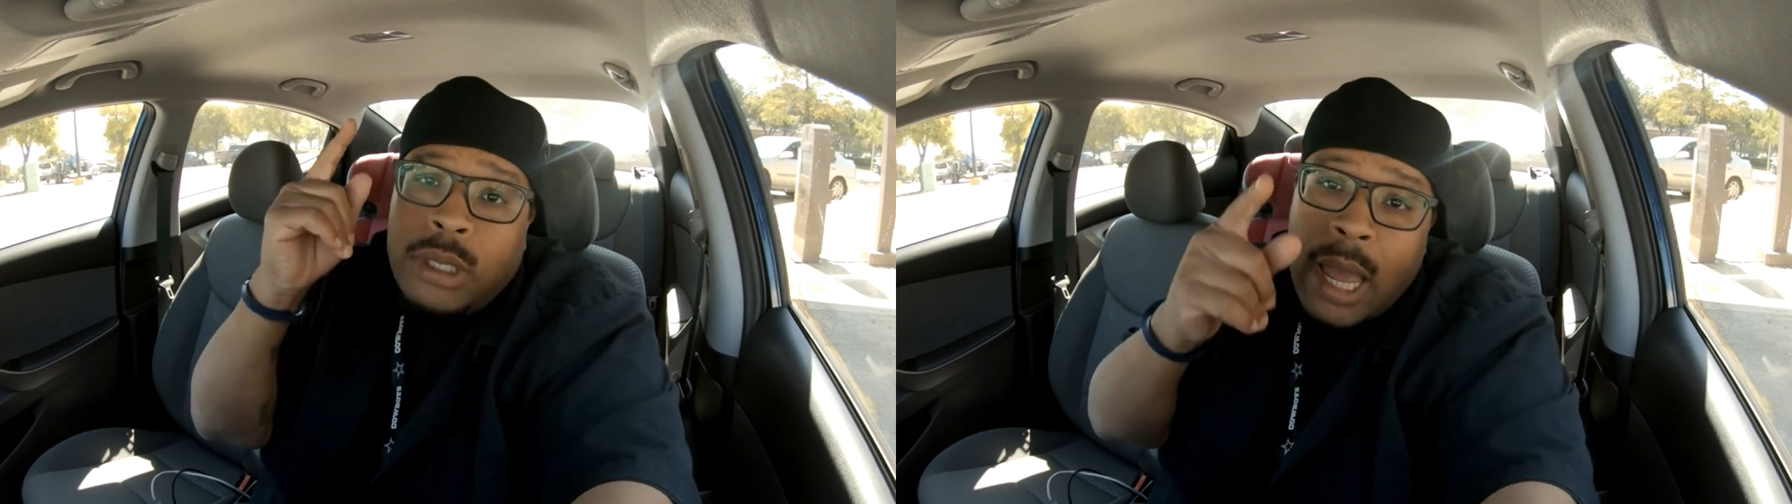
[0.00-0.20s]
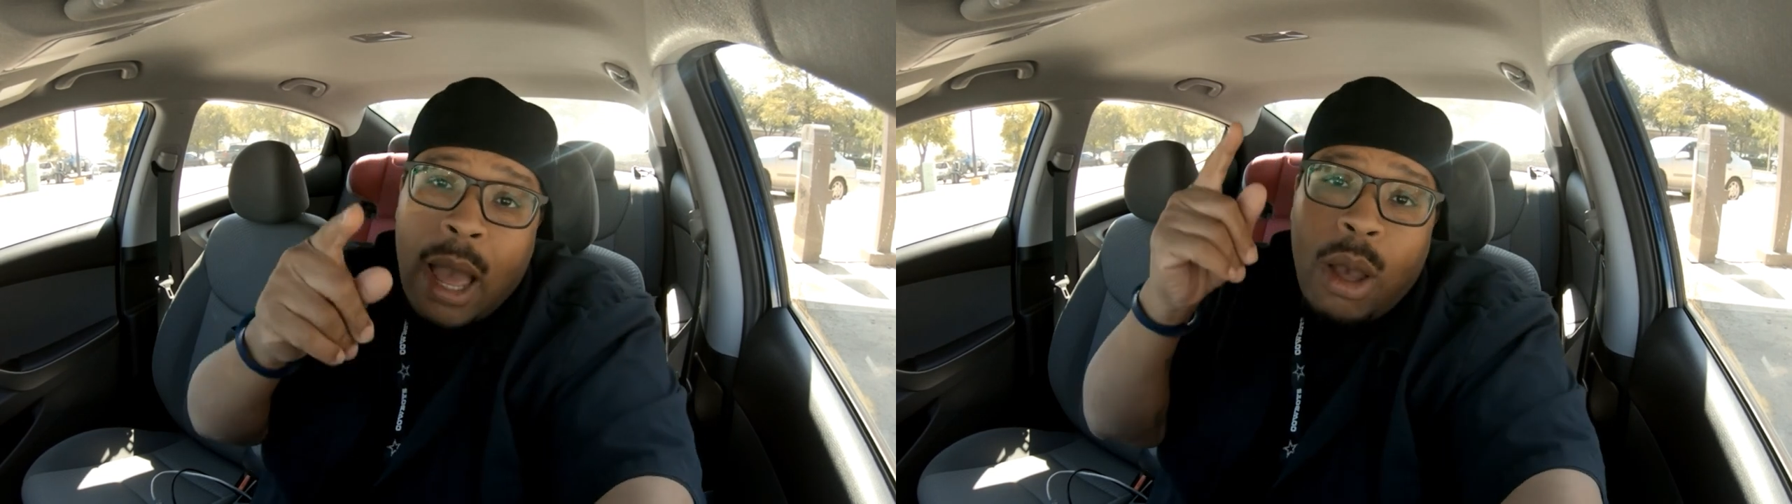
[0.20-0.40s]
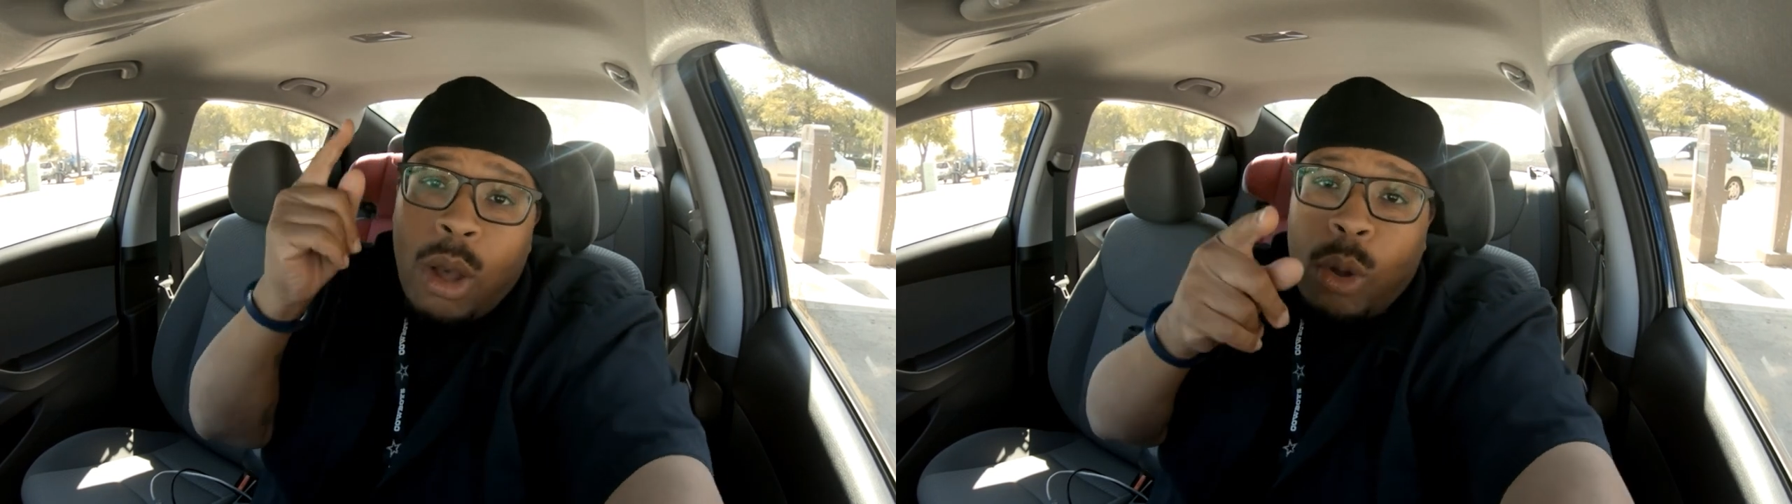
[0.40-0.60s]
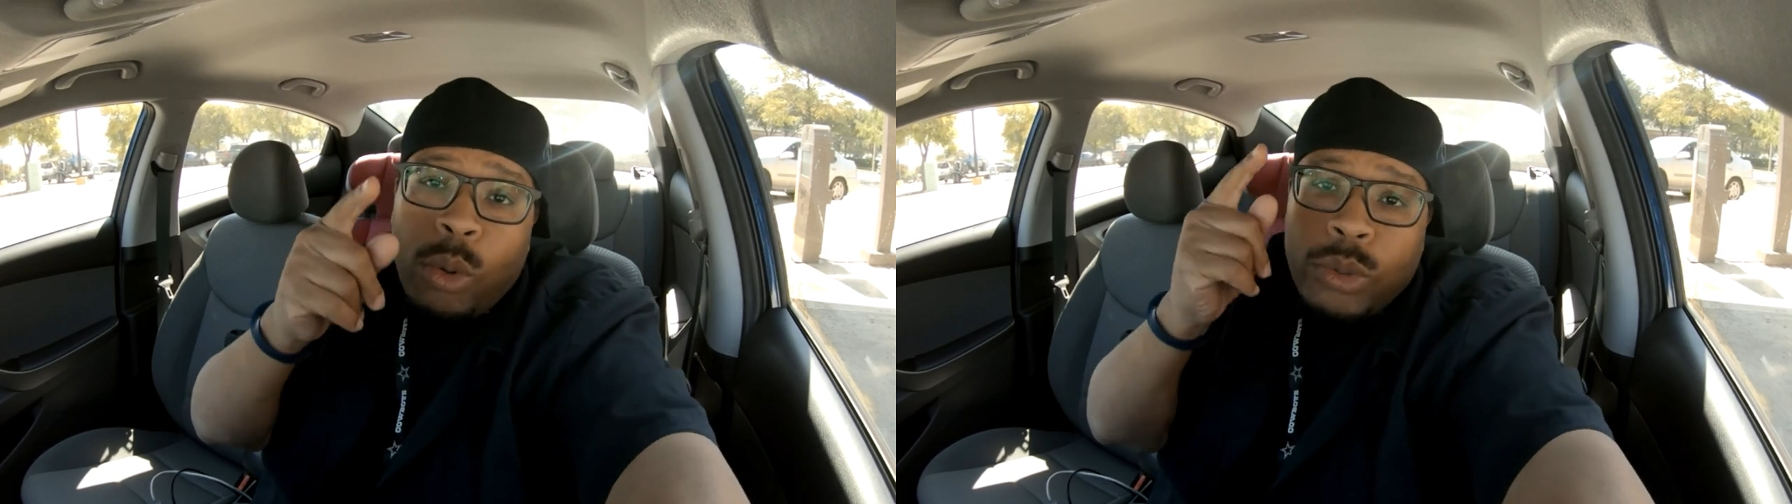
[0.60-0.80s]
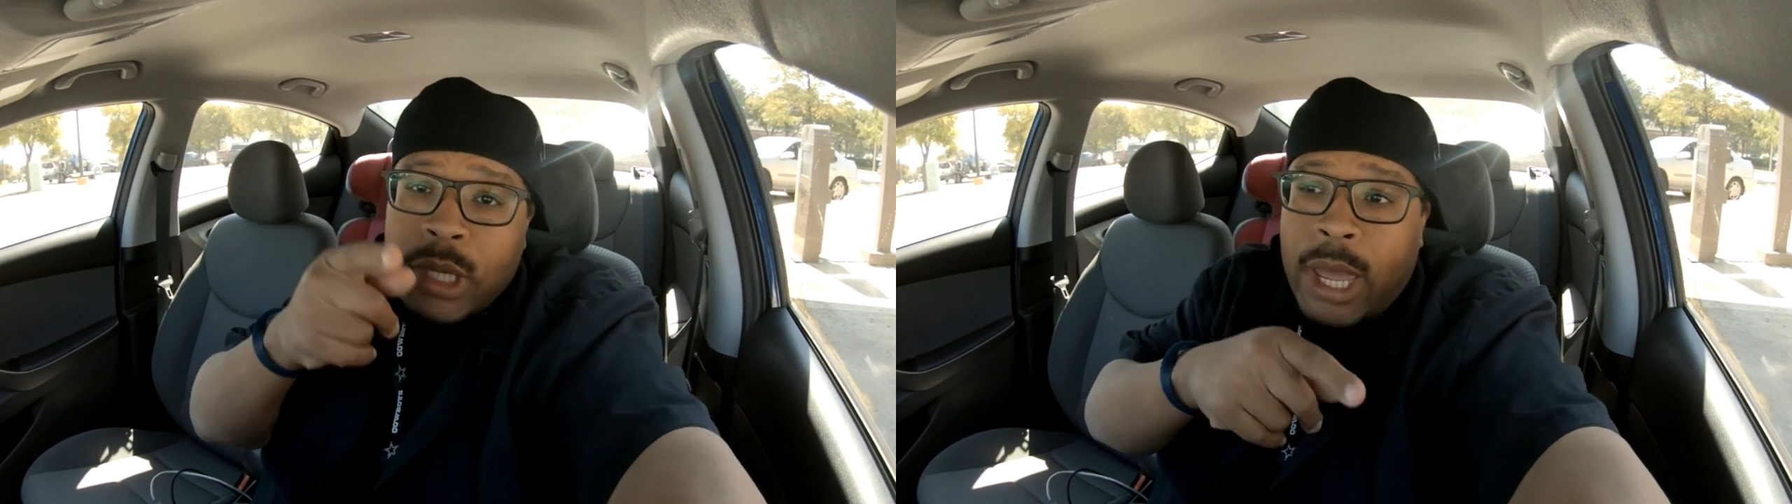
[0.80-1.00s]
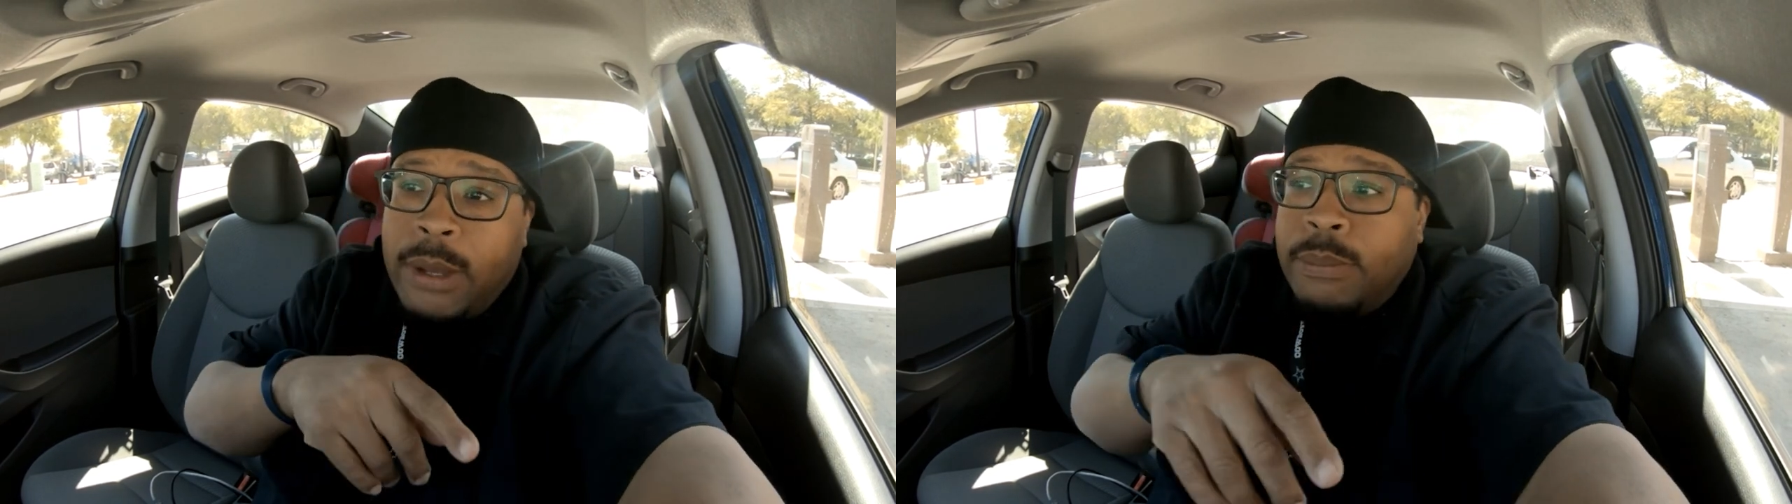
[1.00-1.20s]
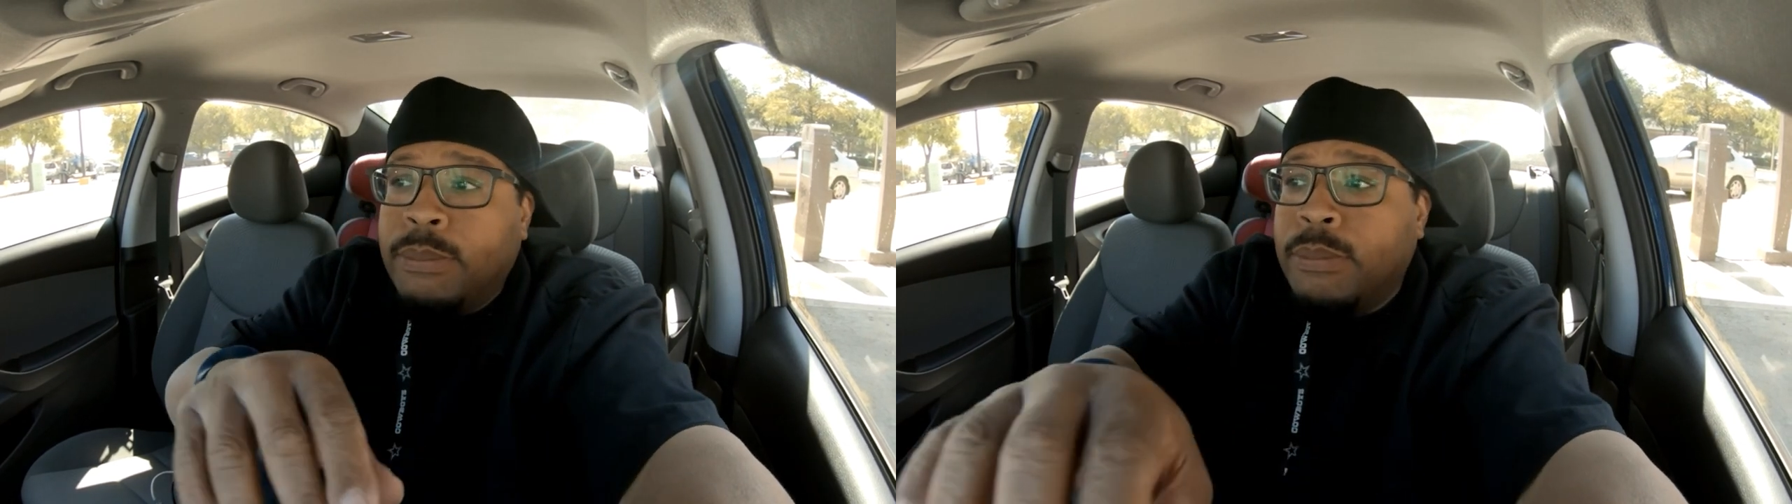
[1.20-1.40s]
Y'all hold tight.